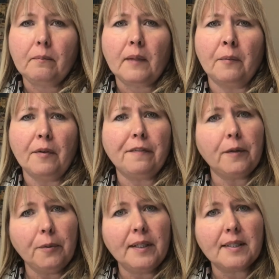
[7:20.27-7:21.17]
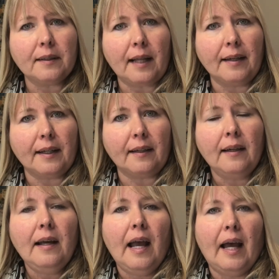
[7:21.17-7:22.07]
We flew into London
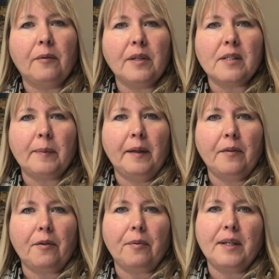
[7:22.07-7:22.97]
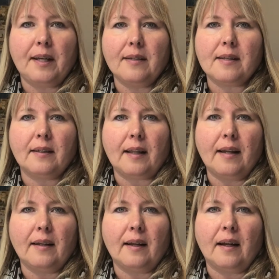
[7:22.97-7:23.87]
and we spent 3 days in
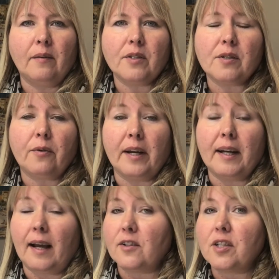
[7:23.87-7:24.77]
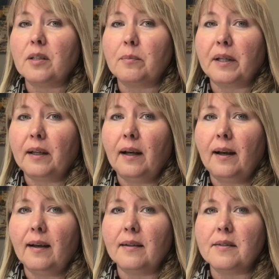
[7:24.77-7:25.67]
London, and it was great actually
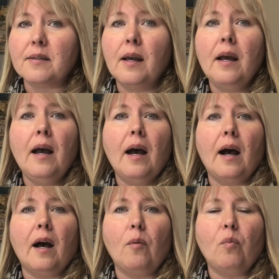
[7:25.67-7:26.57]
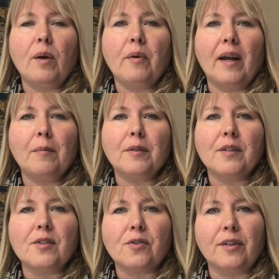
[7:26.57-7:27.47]
because we were able
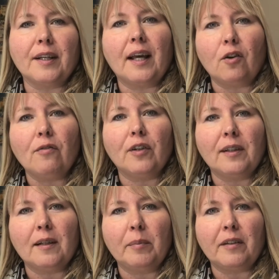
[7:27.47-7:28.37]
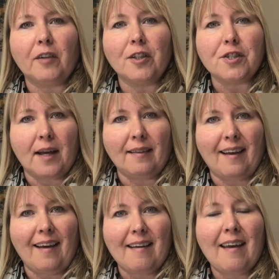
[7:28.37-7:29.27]
to sort of get over a little bit of our jet
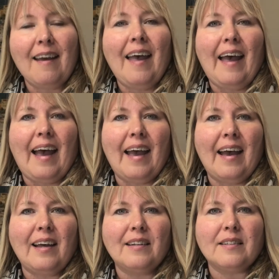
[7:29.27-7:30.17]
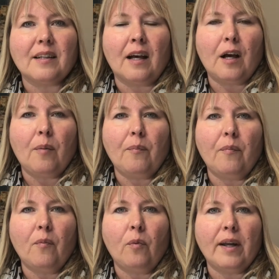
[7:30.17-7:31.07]
lag, and
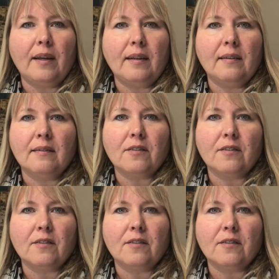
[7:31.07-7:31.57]
we